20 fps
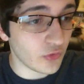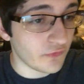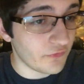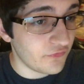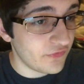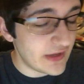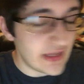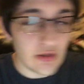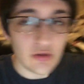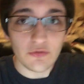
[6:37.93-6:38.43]

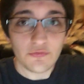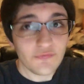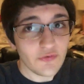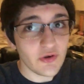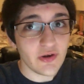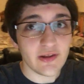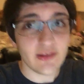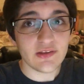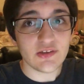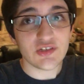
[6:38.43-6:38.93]
reveal
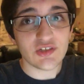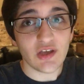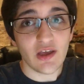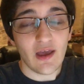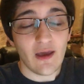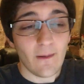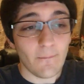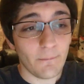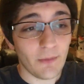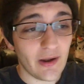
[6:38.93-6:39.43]
footage,
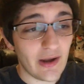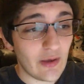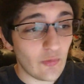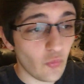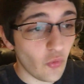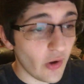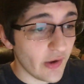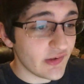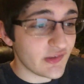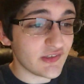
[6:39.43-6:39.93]
but it
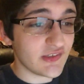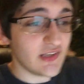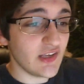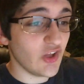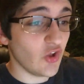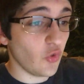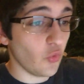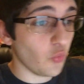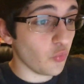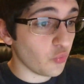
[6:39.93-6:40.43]
was
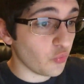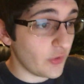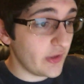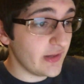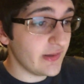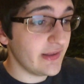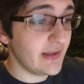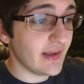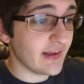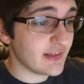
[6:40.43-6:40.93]
still
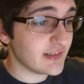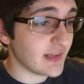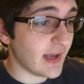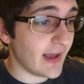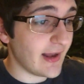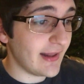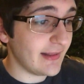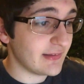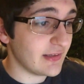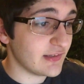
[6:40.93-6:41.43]
really
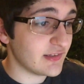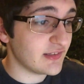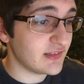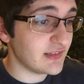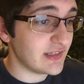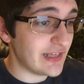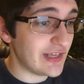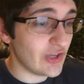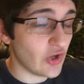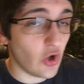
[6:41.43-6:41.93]
exciting to
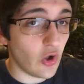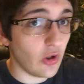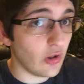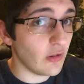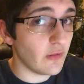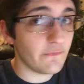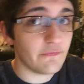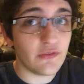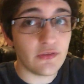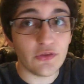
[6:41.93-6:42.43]
see
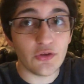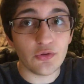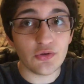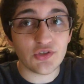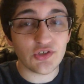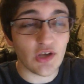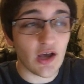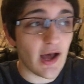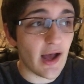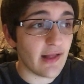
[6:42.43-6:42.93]
all of the new
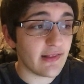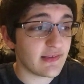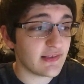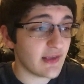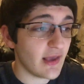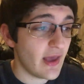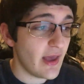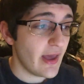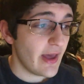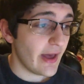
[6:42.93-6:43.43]

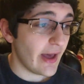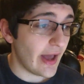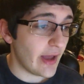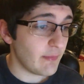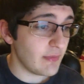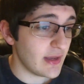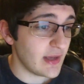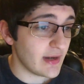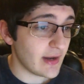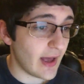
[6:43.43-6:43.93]
shots. I
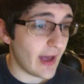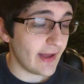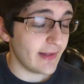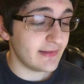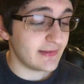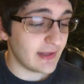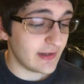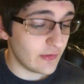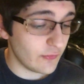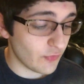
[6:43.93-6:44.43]
mean, I
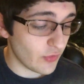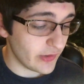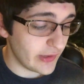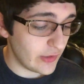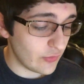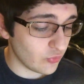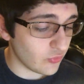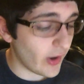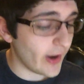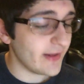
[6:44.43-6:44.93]
didn't
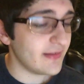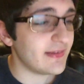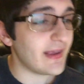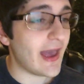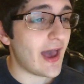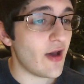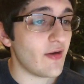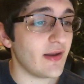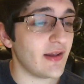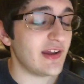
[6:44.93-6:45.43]
really write
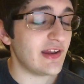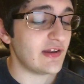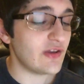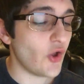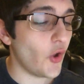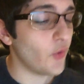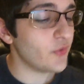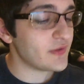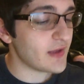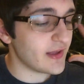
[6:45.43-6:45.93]
down any
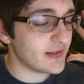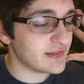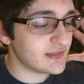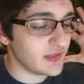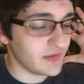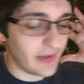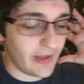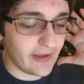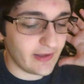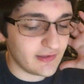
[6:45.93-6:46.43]
notes as
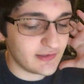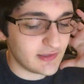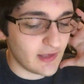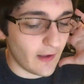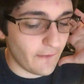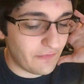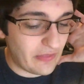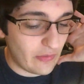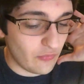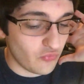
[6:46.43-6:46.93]
to like
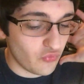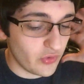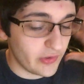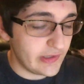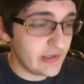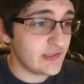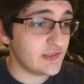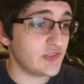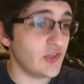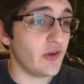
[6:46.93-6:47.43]
stuff that
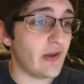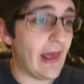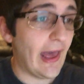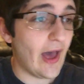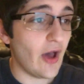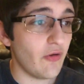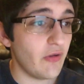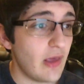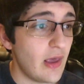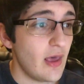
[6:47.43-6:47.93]
really stood
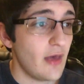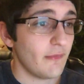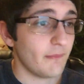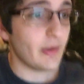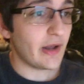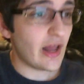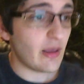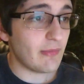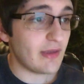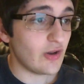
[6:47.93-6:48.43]
out,
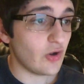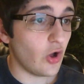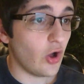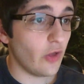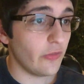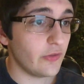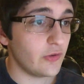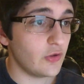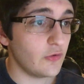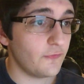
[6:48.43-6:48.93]
but I mean,
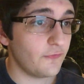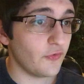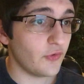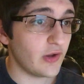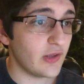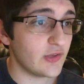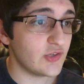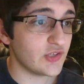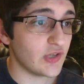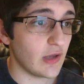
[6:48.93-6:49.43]
all the new
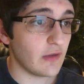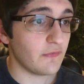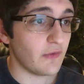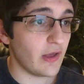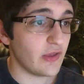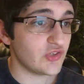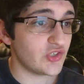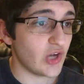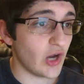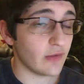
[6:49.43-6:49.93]
footage of
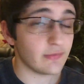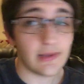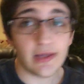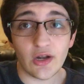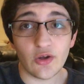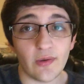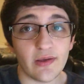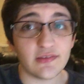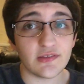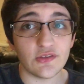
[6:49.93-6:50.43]
uh, Jared
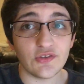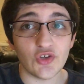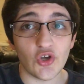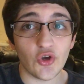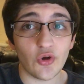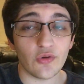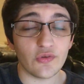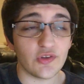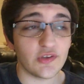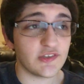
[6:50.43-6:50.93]
Leto as the
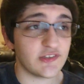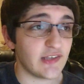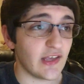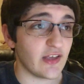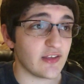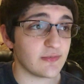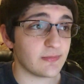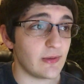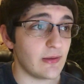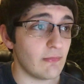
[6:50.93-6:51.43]
Joker just
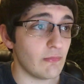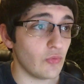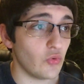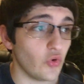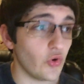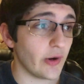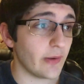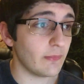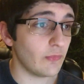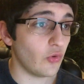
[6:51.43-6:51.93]
sells me
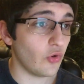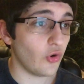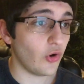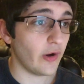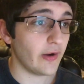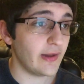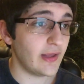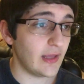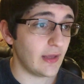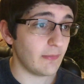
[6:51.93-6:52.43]
more and more
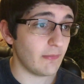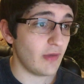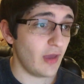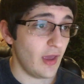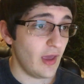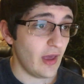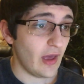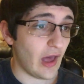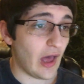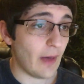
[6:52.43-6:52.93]
on him
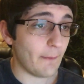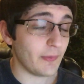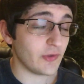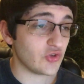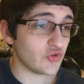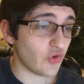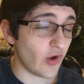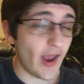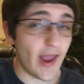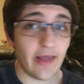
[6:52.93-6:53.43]
uh,
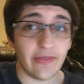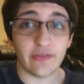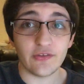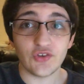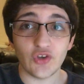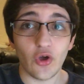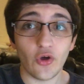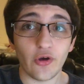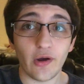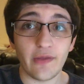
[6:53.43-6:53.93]
portraying the
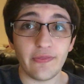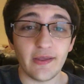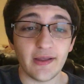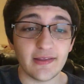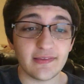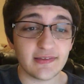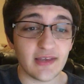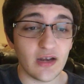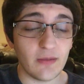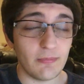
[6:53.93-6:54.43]
Joker. I think
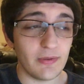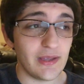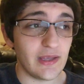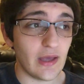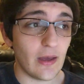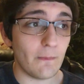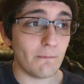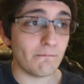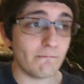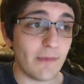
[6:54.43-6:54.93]
it's going to be
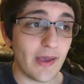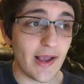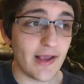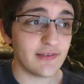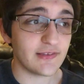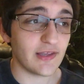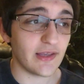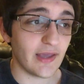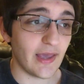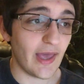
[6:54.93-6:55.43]

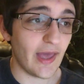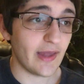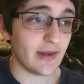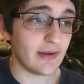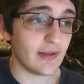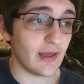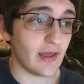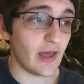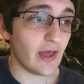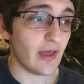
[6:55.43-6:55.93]
amazing,
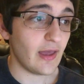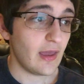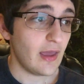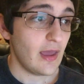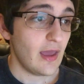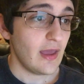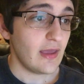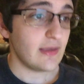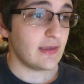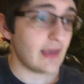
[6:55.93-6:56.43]
and uh,
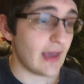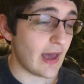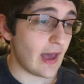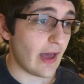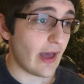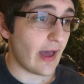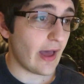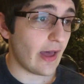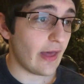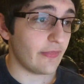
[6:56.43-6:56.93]

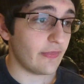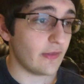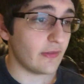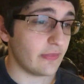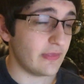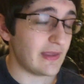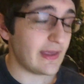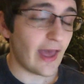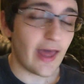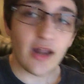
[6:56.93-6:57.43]
yeah, uh, the
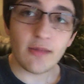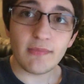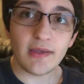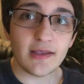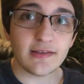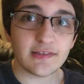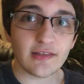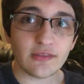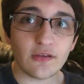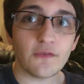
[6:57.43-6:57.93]
the
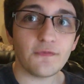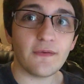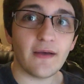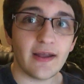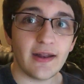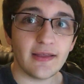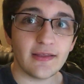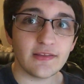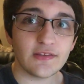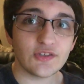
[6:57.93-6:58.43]
enemies that they're
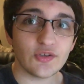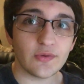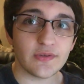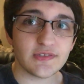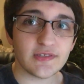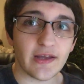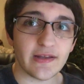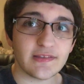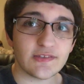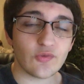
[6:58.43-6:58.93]
fighting in
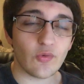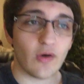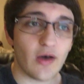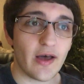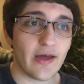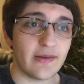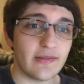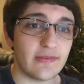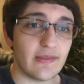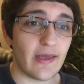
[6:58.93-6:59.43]
Suicide
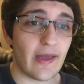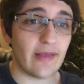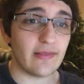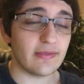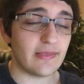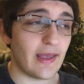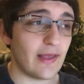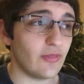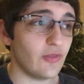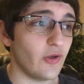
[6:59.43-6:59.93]
Squad
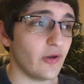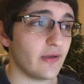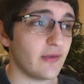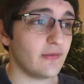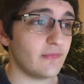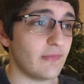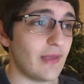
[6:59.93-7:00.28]
that they look